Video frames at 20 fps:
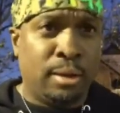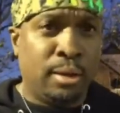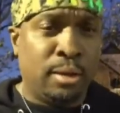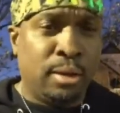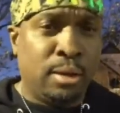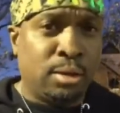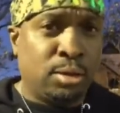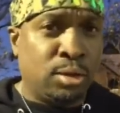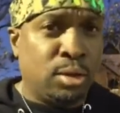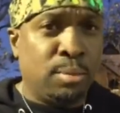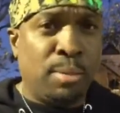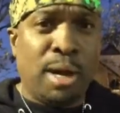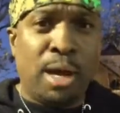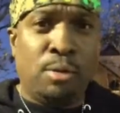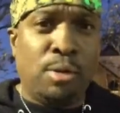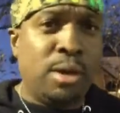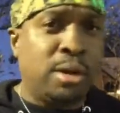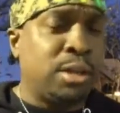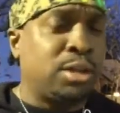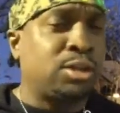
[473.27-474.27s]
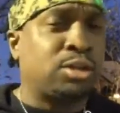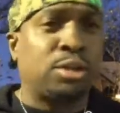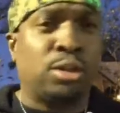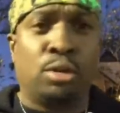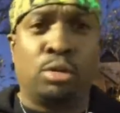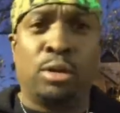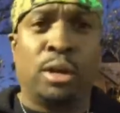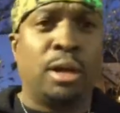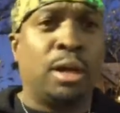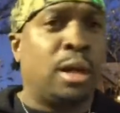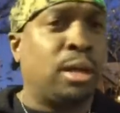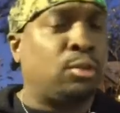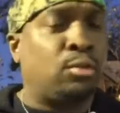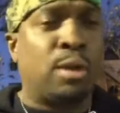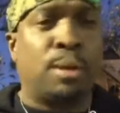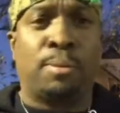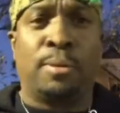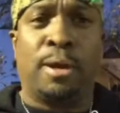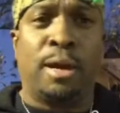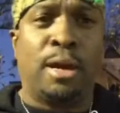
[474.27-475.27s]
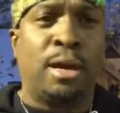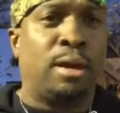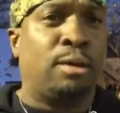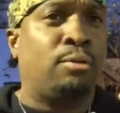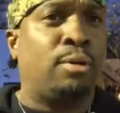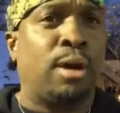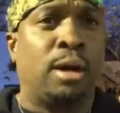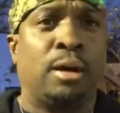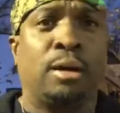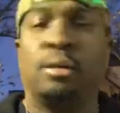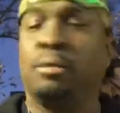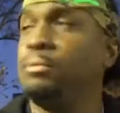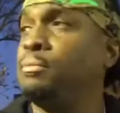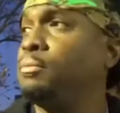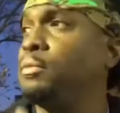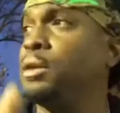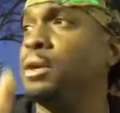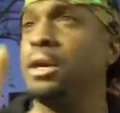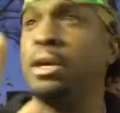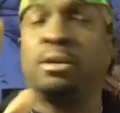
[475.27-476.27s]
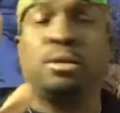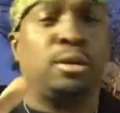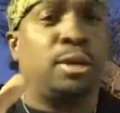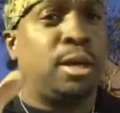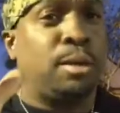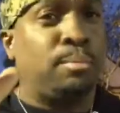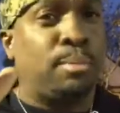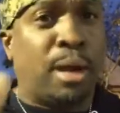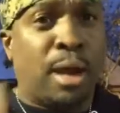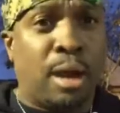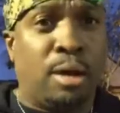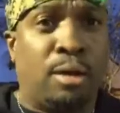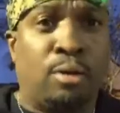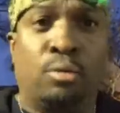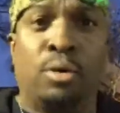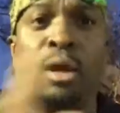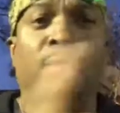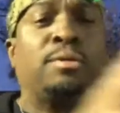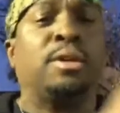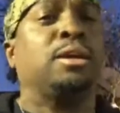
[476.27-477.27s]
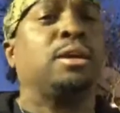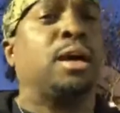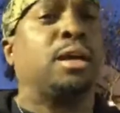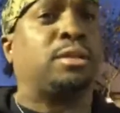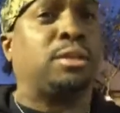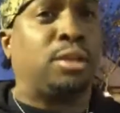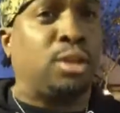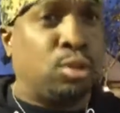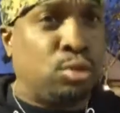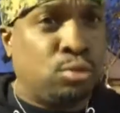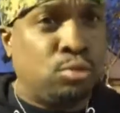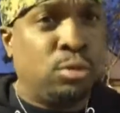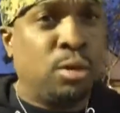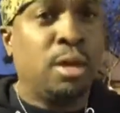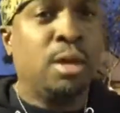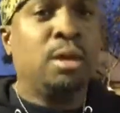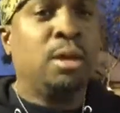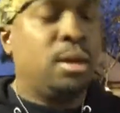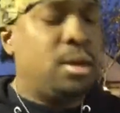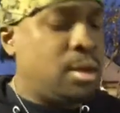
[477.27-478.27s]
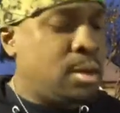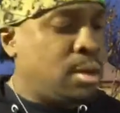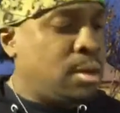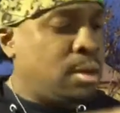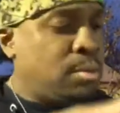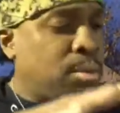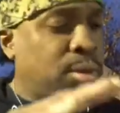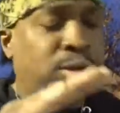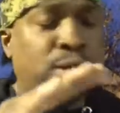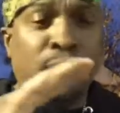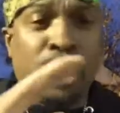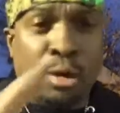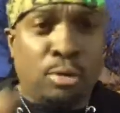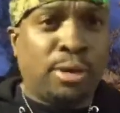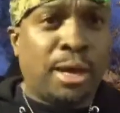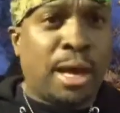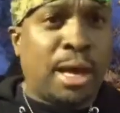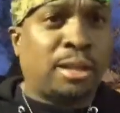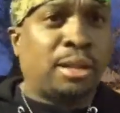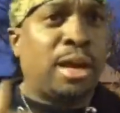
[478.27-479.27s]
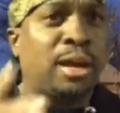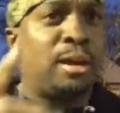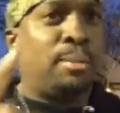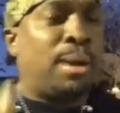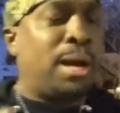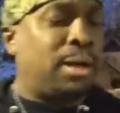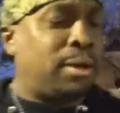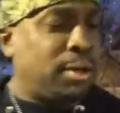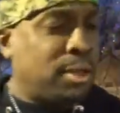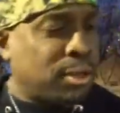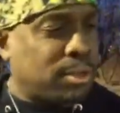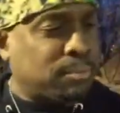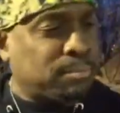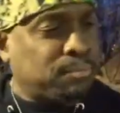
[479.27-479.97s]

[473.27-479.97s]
So you might as well get your soul together, quit playing around, get married or whatever you got to do. But you're going to die. Think about this.